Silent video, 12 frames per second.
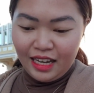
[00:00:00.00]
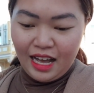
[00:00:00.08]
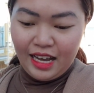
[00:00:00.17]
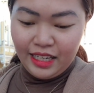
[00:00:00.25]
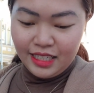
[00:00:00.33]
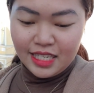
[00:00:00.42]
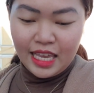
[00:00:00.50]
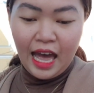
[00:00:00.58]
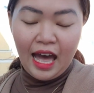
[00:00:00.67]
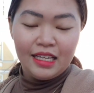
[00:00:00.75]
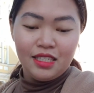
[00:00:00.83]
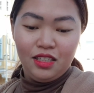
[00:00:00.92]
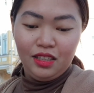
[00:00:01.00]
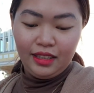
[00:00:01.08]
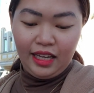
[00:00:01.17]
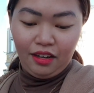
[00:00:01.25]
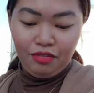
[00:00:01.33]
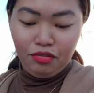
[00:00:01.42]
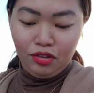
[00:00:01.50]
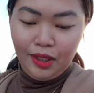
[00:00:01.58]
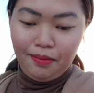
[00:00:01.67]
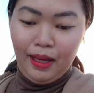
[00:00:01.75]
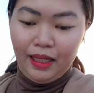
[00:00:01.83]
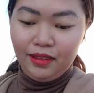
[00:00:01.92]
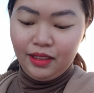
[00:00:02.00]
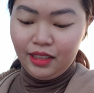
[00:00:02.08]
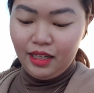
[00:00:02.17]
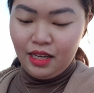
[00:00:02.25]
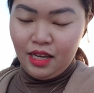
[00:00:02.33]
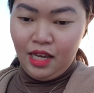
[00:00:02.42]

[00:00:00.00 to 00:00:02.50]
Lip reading: ice hasn't like fully melted,